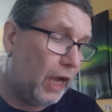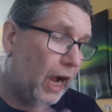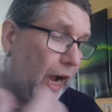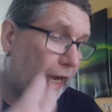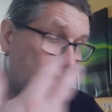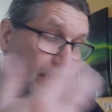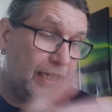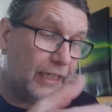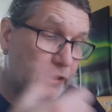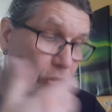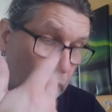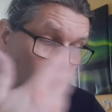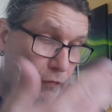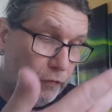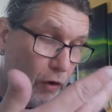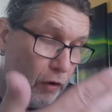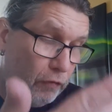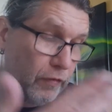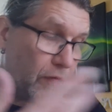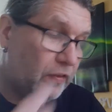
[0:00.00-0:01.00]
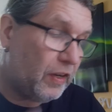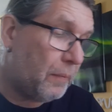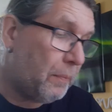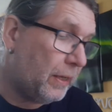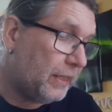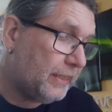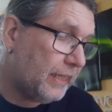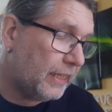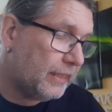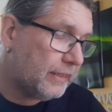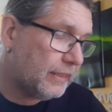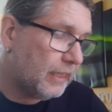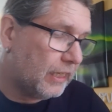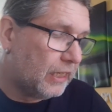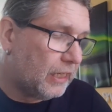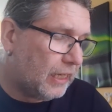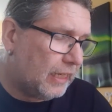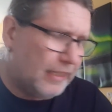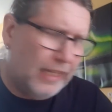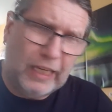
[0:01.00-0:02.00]
ideas off, if that makes sense.
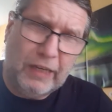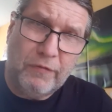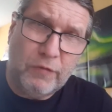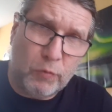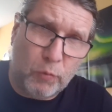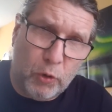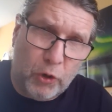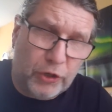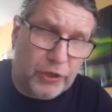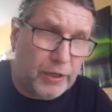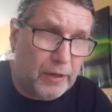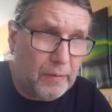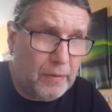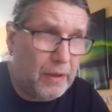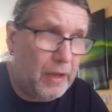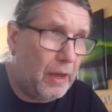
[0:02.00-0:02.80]
Is that even a word?